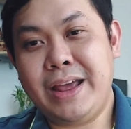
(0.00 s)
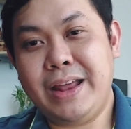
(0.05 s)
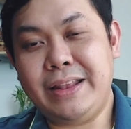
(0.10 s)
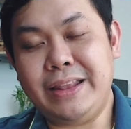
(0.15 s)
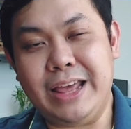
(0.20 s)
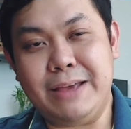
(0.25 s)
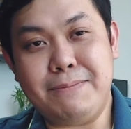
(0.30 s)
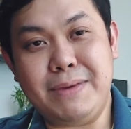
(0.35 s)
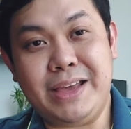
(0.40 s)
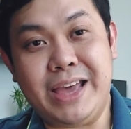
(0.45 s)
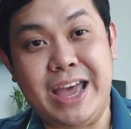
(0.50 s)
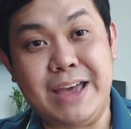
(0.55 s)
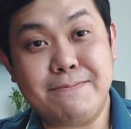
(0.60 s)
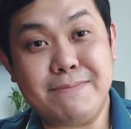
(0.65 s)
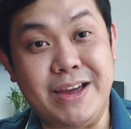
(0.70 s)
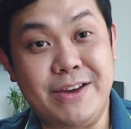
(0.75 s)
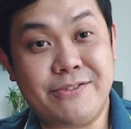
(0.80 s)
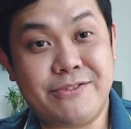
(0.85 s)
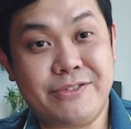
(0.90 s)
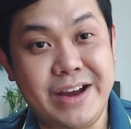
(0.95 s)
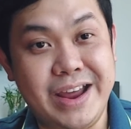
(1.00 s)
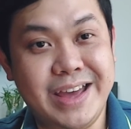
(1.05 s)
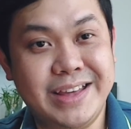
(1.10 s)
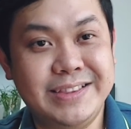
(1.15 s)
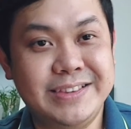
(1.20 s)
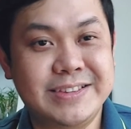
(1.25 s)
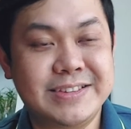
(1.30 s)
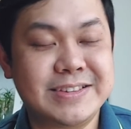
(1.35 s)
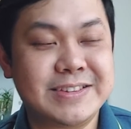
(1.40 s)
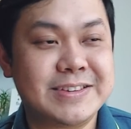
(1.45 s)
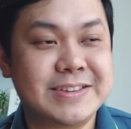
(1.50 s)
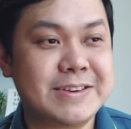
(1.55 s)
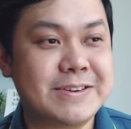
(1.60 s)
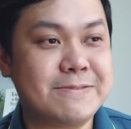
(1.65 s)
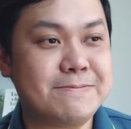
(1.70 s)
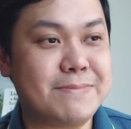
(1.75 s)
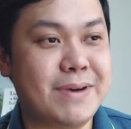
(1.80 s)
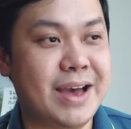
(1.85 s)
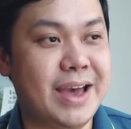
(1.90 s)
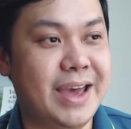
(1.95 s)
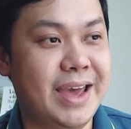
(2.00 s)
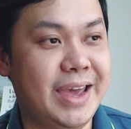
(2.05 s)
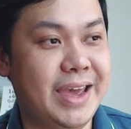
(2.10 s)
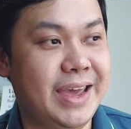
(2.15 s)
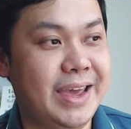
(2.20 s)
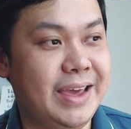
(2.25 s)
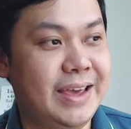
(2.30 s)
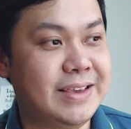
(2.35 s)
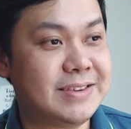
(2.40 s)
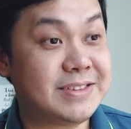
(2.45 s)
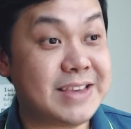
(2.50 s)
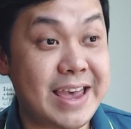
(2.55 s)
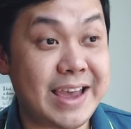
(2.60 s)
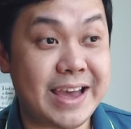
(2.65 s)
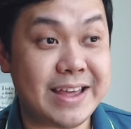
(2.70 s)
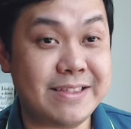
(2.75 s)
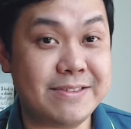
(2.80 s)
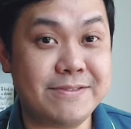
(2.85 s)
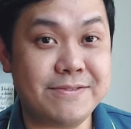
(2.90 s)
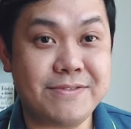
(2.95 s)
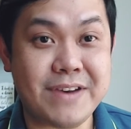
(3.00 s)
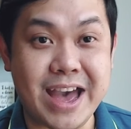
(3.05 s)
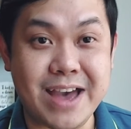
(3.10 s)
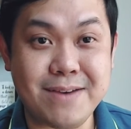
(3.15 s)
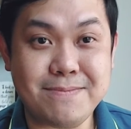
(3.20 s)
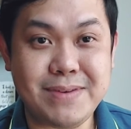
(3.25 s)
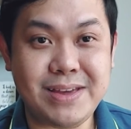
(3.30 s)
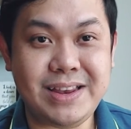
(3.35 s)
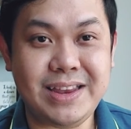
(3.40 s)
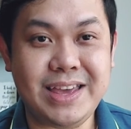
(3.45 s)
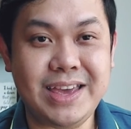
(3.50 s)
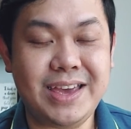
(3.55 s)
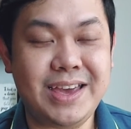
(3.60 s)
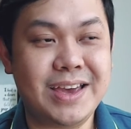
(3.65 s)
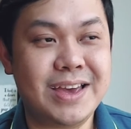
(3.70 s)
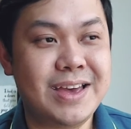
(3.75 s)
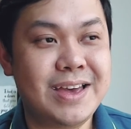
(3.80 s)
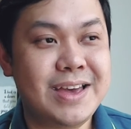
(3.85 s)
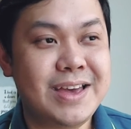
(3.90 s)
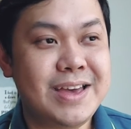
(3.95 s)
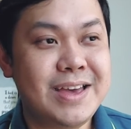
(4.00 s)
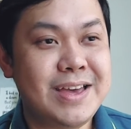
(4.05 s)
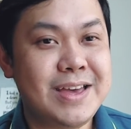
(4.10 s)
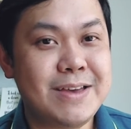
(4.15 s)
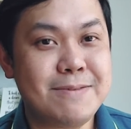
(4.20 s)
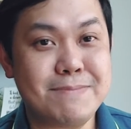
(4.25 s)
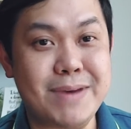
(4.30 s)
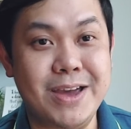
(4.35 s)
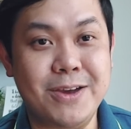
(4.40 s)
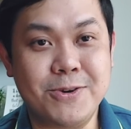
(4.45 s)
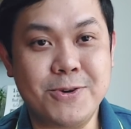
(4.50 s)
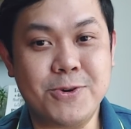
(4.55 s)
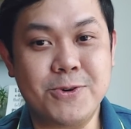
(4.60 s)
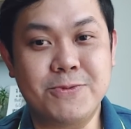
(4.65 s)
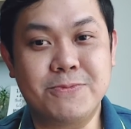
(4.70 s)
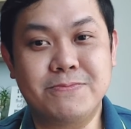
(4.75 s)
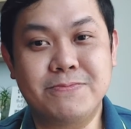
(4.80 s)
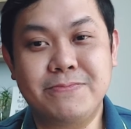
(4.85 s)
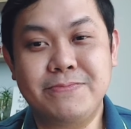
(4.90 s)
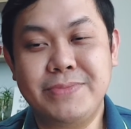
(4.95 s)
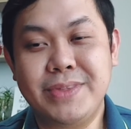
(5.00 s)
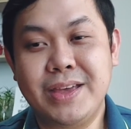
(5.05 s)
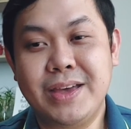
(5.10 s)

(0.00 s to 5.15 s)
They became my friends, my second family, my home.